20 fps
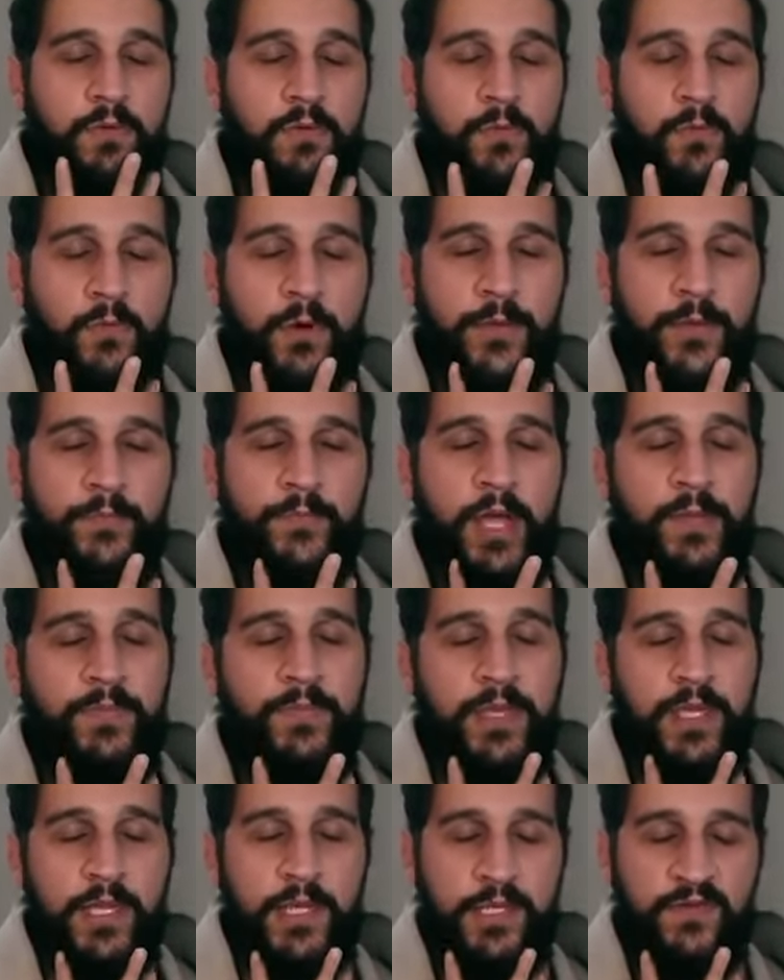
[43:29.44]
what might
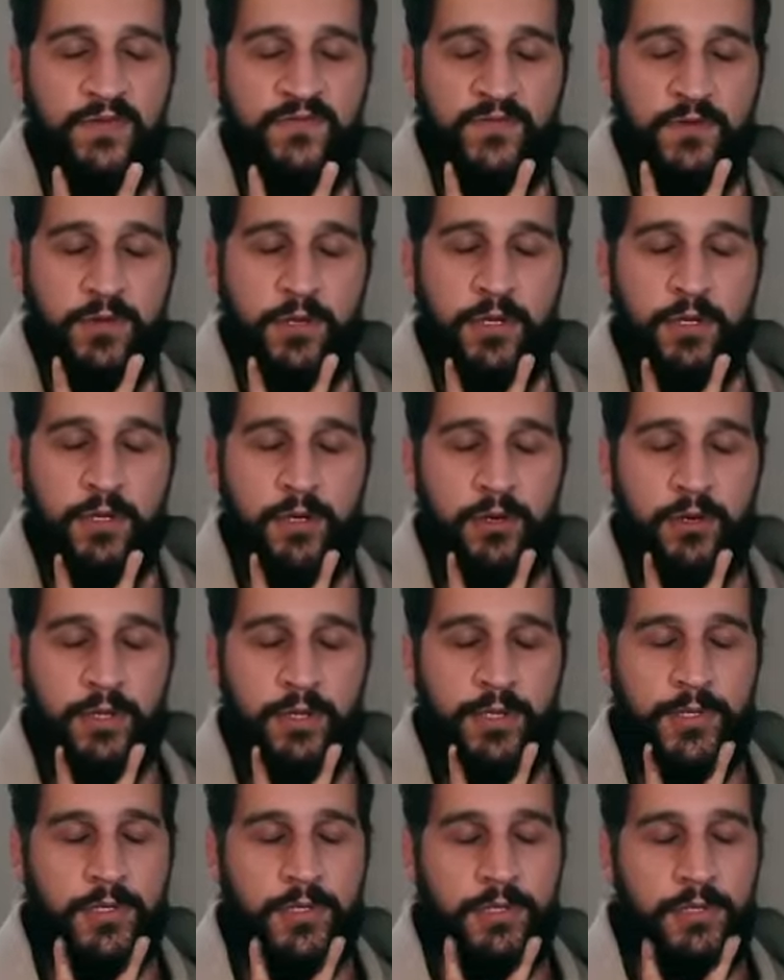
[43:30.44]
be easy for you to
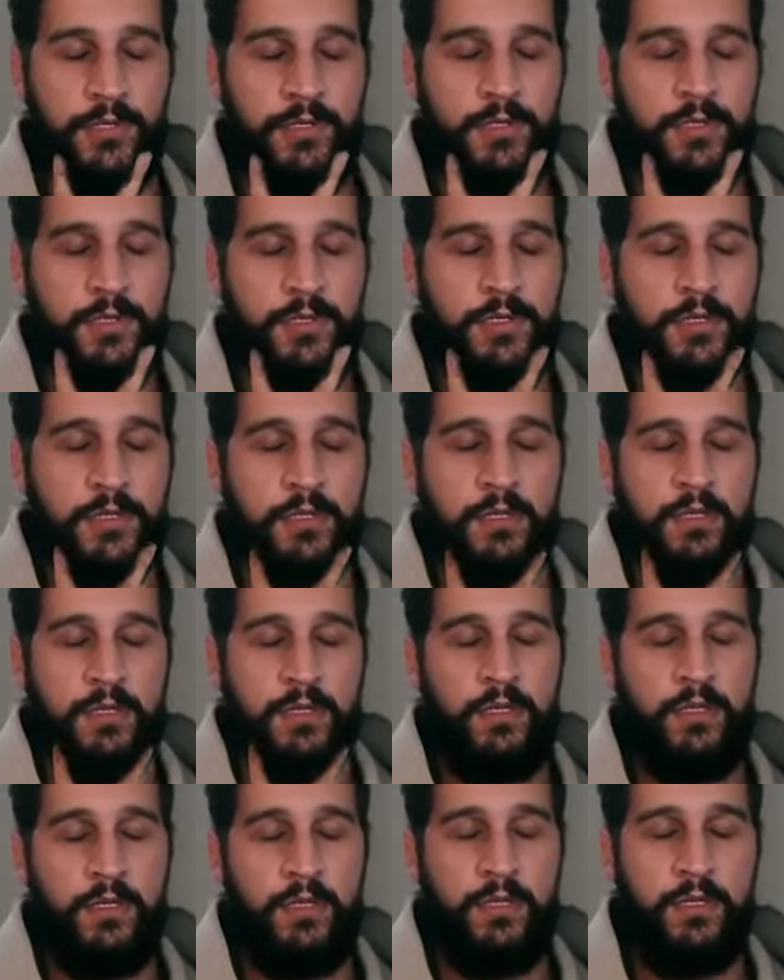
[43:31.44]
notice
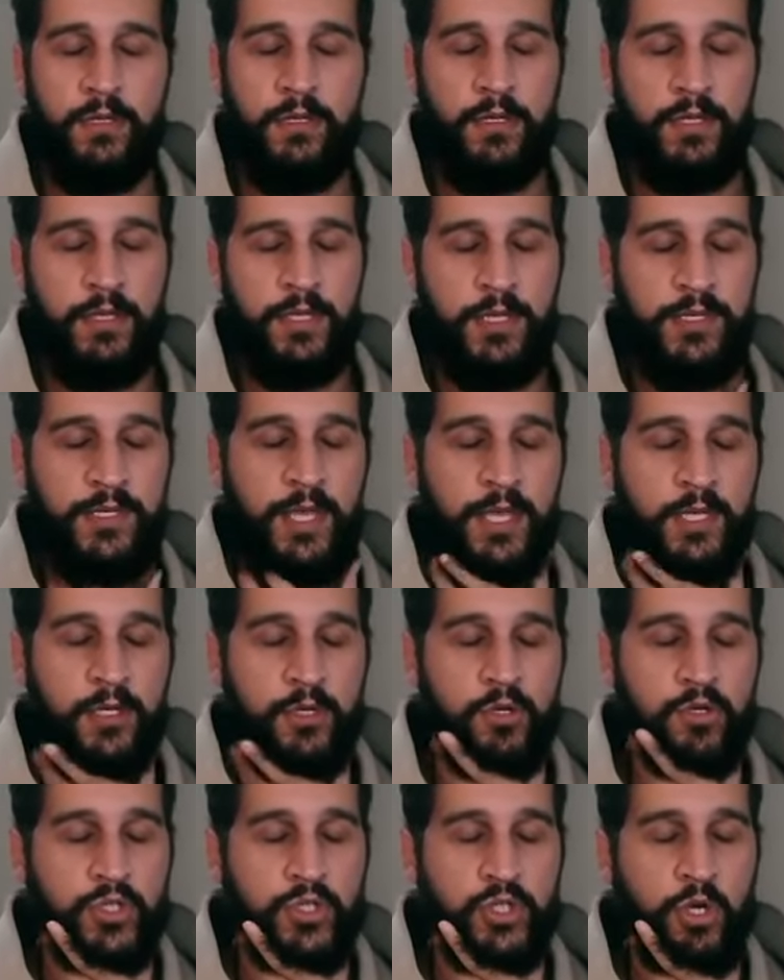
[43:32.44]
is that
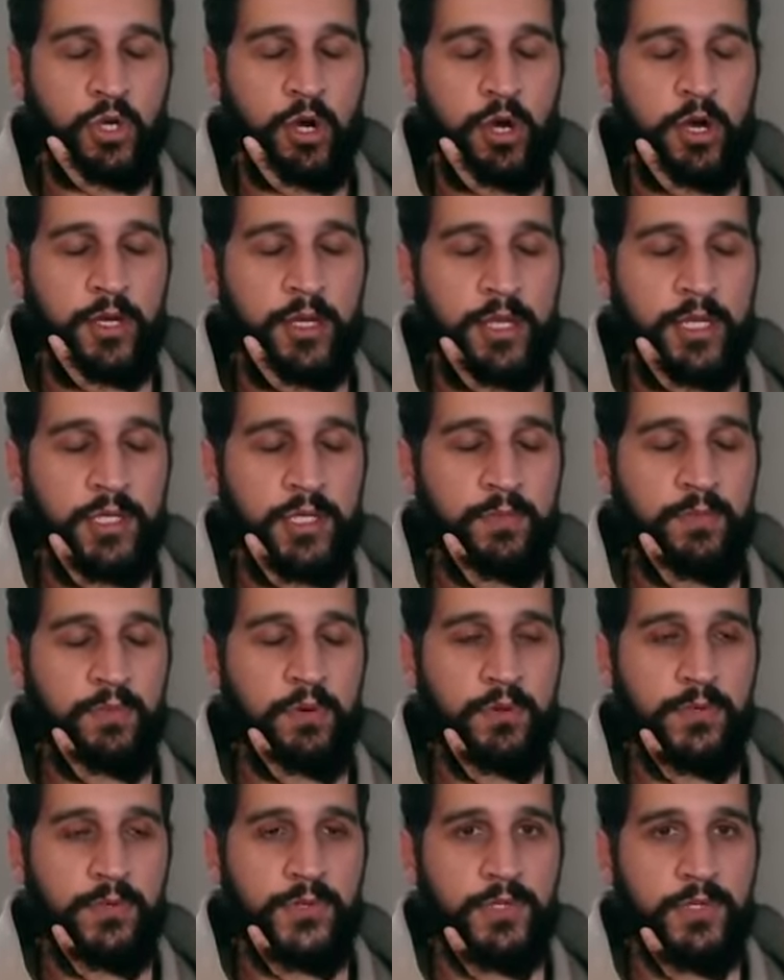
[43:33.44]
your jaw gets
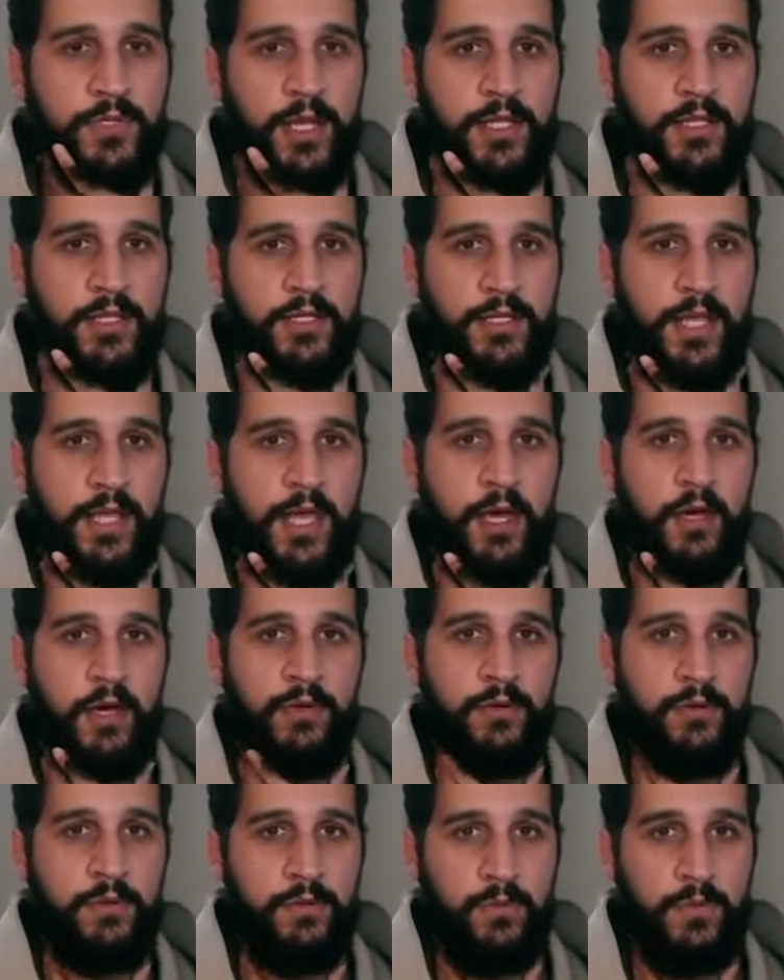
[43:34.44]
pulled slightly
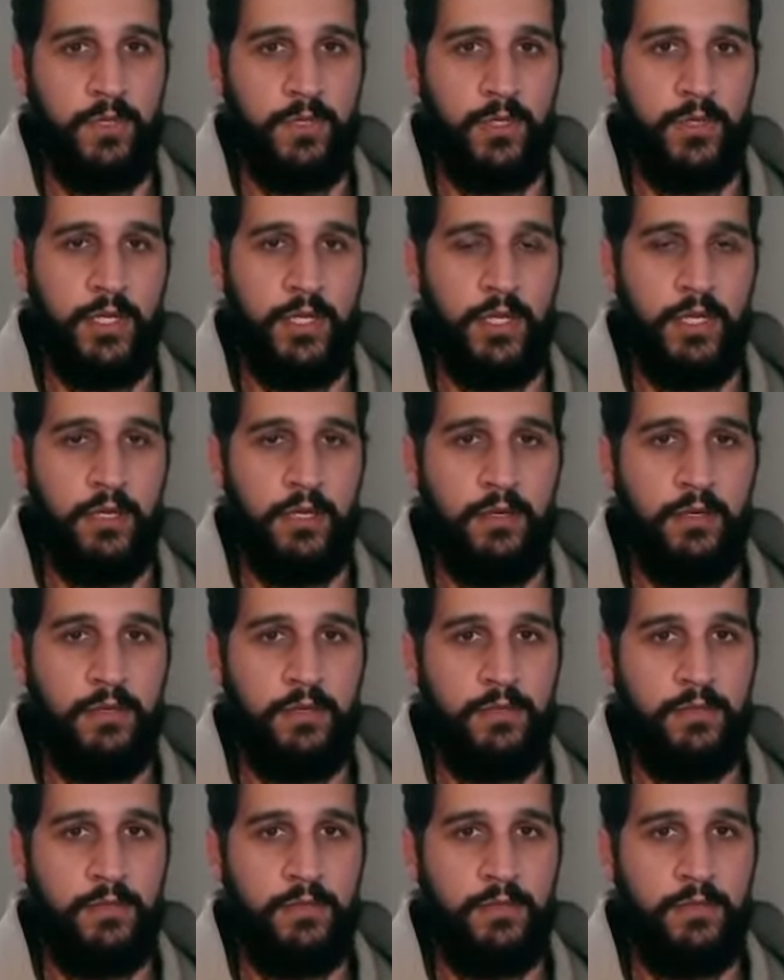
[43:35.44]
down when you inhale.